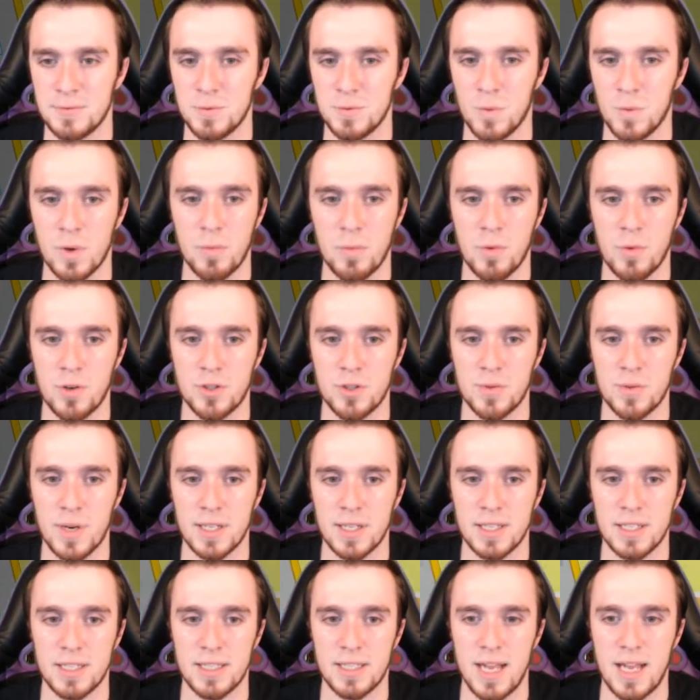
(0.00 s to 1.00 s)
One more
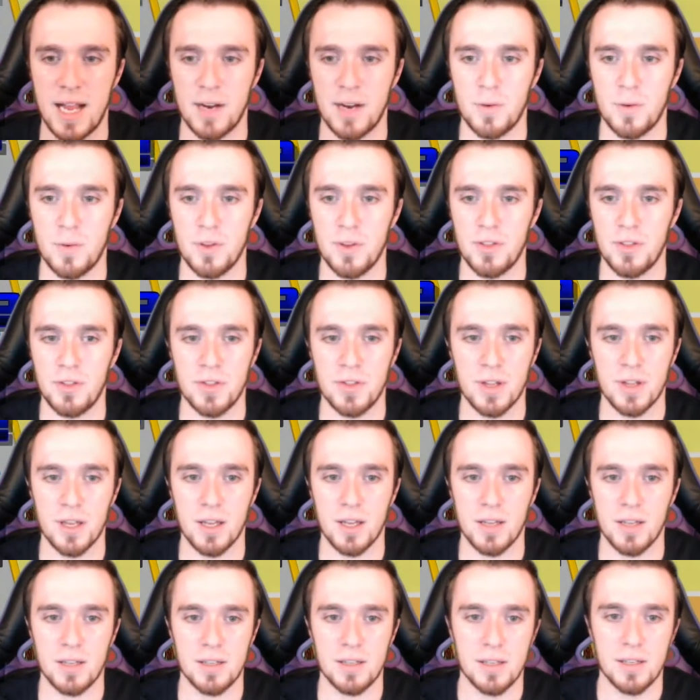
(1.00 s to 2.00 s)
direct attack with
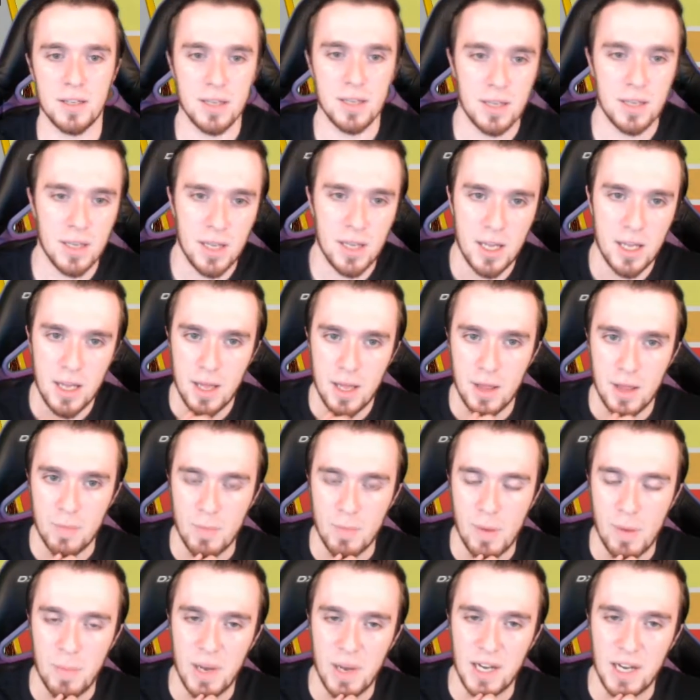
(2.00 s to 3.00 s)

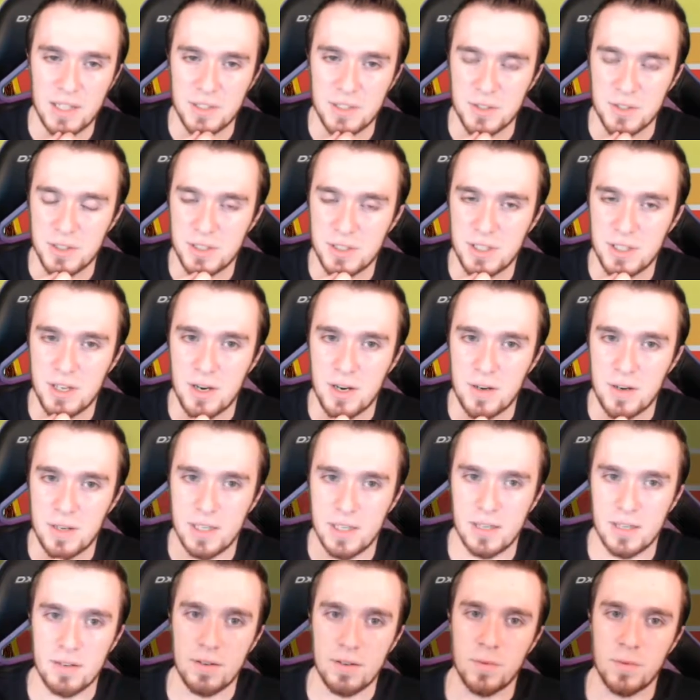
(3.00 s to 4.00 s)
my Boxer Star
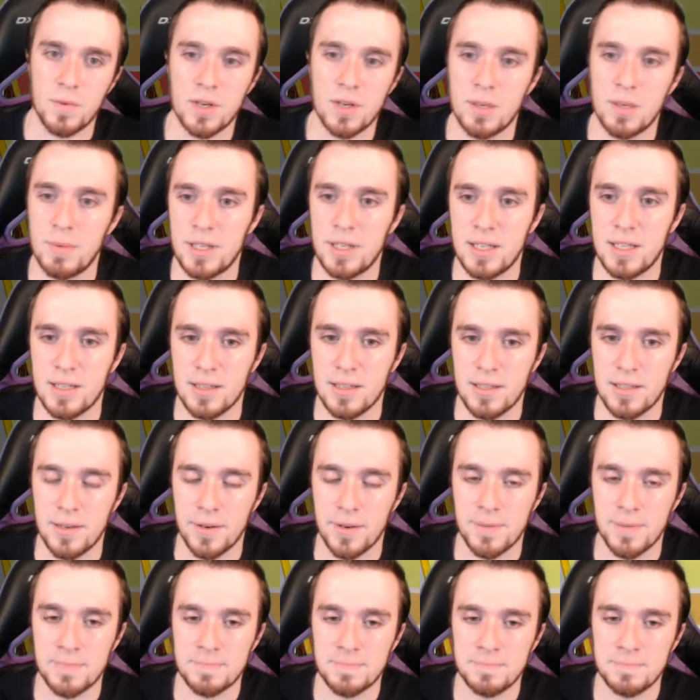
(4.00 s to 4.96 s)
here, and we're gonna be clear.